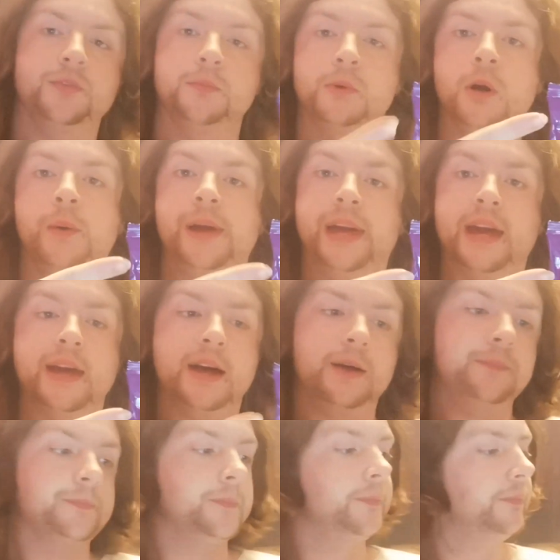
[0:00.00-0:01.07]
are from Koikeya,
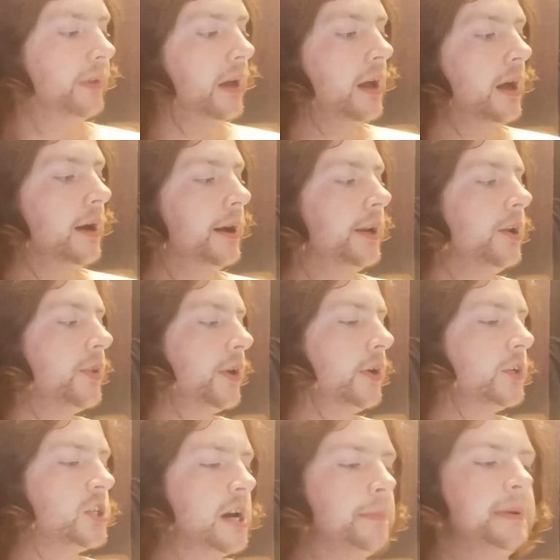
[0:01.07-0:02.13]
another
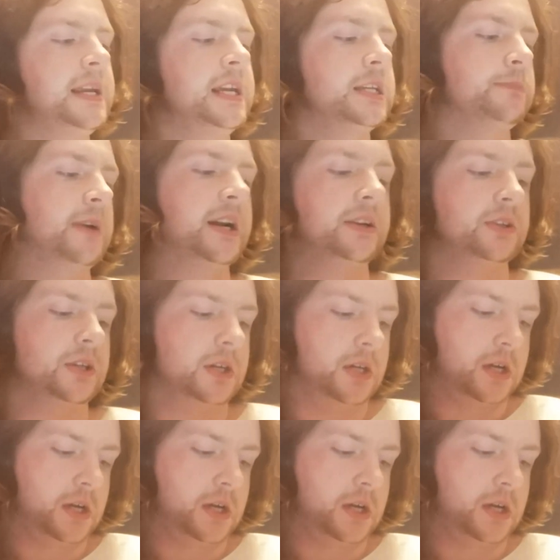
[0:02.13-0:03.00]
good Japanese brand.